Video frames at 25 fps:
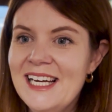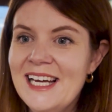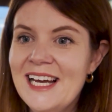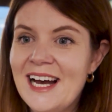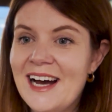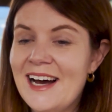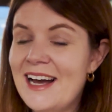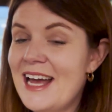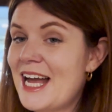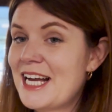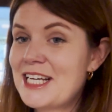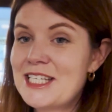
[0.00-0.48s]

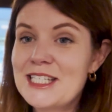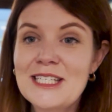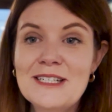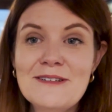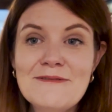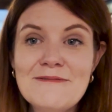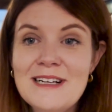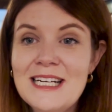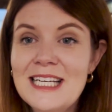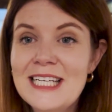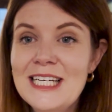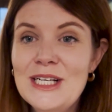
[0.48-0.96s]
I actually
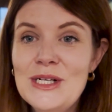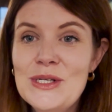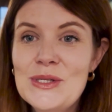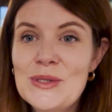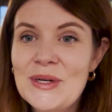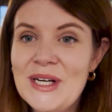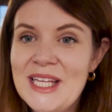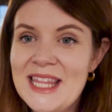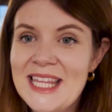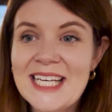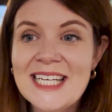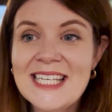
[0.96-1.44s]
really
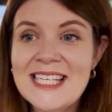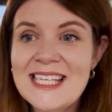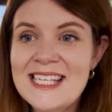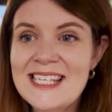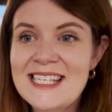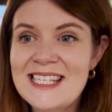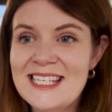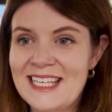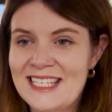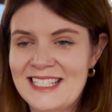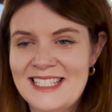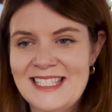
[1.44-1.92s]
enjoyed
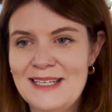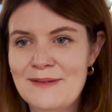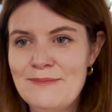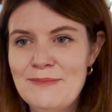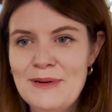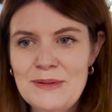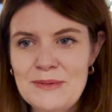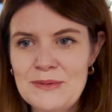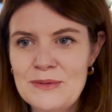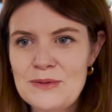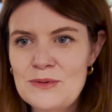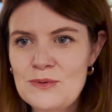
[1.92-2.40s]
this. Some
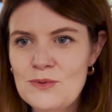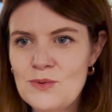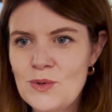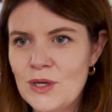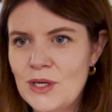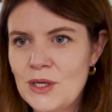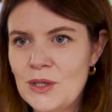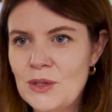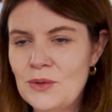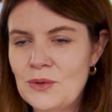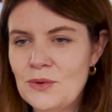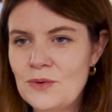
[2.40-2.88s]

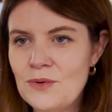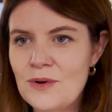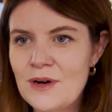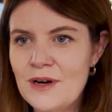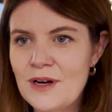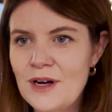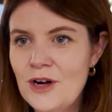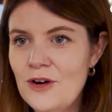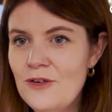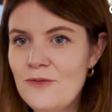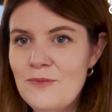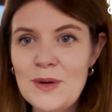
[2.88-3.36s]
people
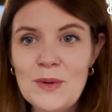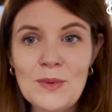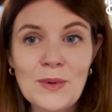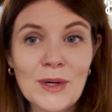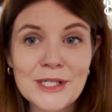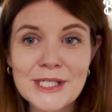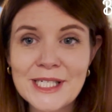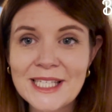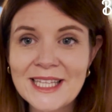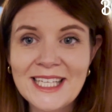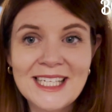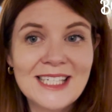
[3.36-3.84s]
who've been
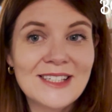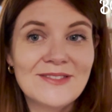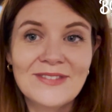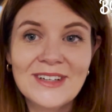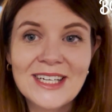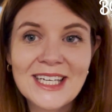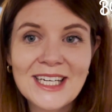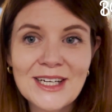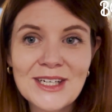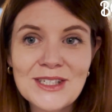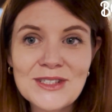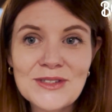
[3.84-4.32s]
watching these
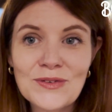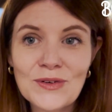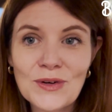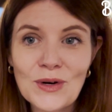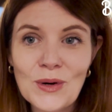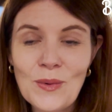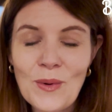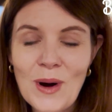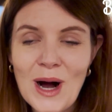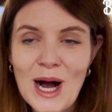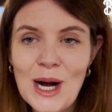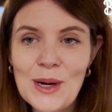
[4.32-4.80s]
videos for a
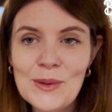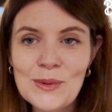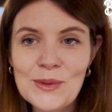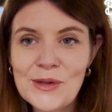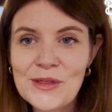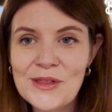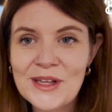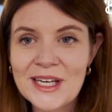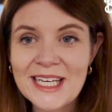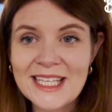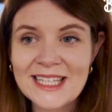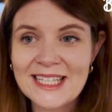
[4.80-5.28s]
while will
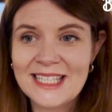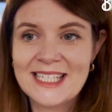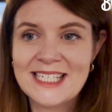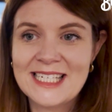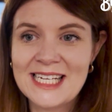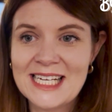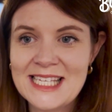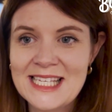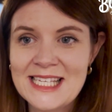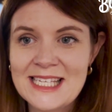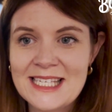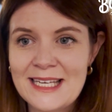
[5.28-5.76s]
think this
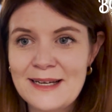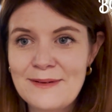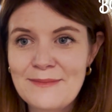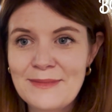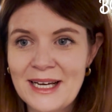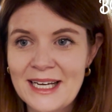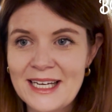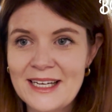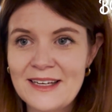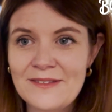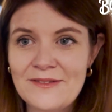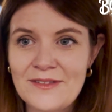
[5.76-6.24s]
doesn't seem
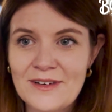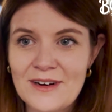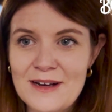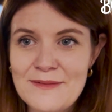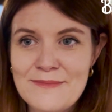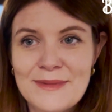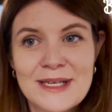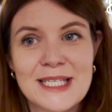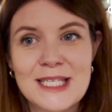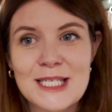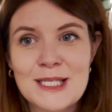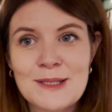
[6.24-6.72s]
like a very
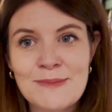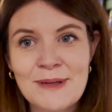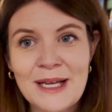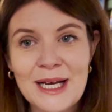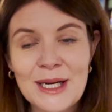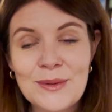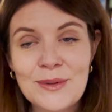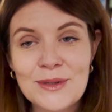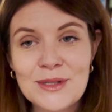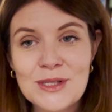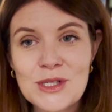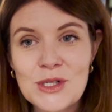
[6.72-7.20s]
Mrs
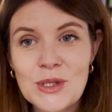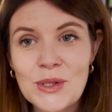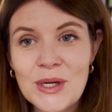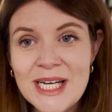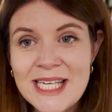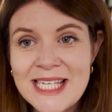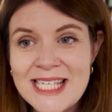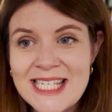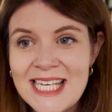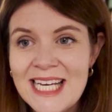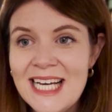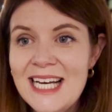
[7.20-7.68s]
Blackwell's
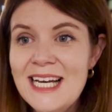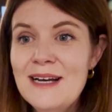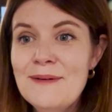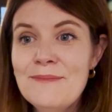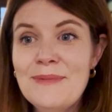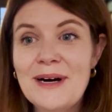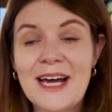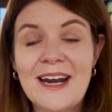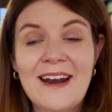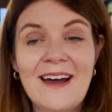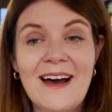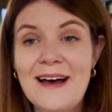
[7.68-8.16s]
choice,
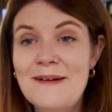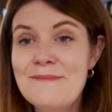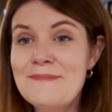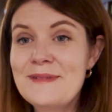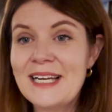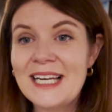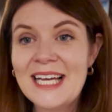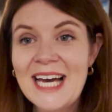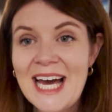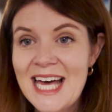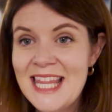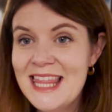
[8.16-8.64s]
but I'm
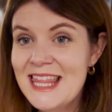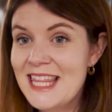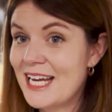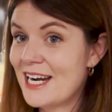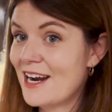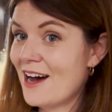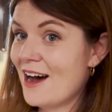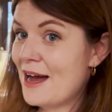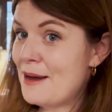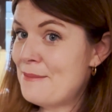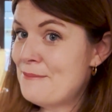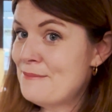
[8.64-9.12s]
glad that
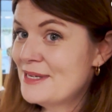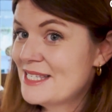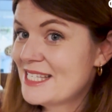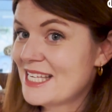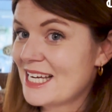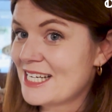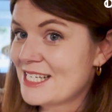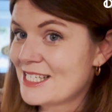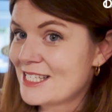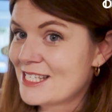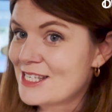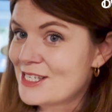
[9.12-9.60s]
I
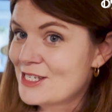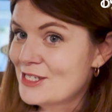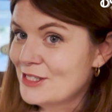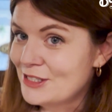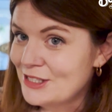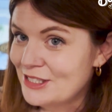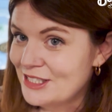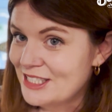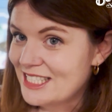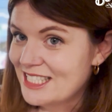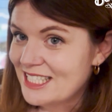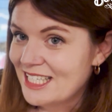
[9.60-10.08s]

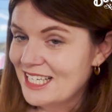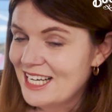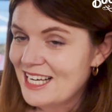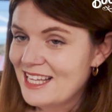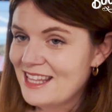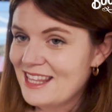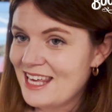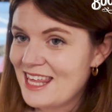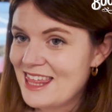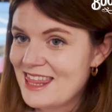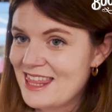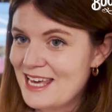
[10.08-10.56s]
misunderstood
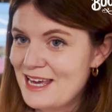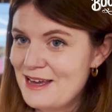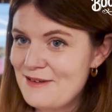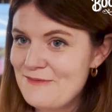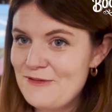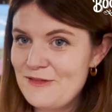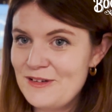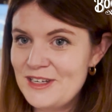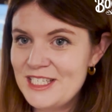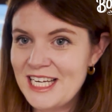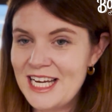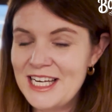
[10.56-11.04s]
the theme
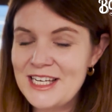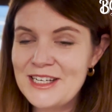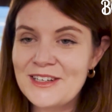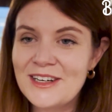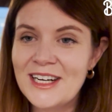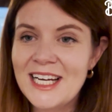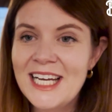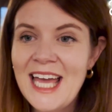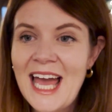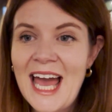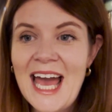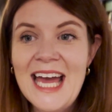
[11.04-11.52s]
for
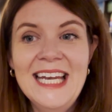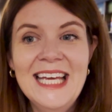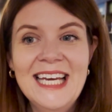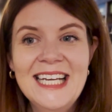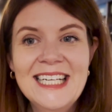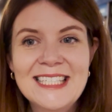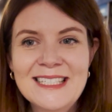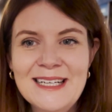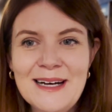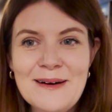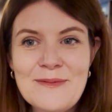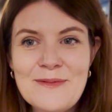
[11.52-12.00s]
January and
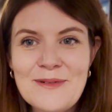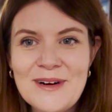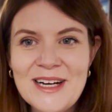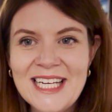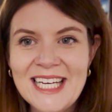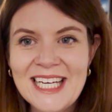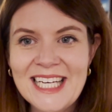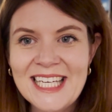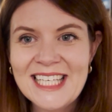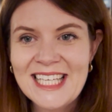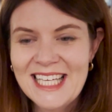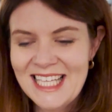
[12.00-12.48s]
ended up
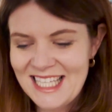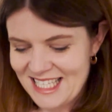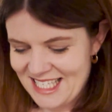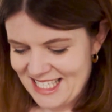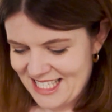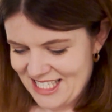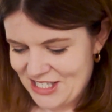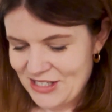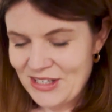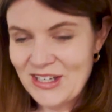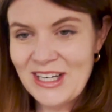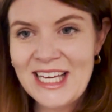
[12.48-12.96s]
reading this
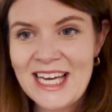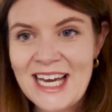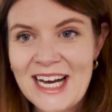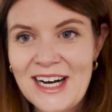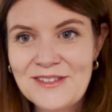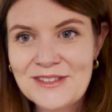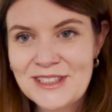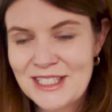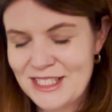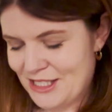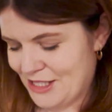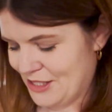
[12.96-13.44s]
Dolly
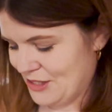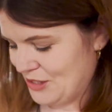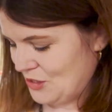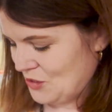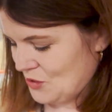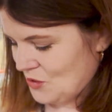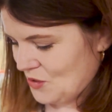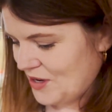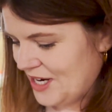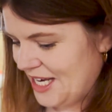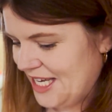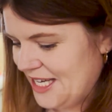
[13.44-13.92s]
Alderton
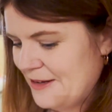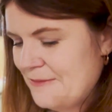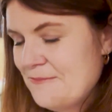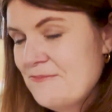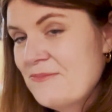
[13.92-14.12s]
story.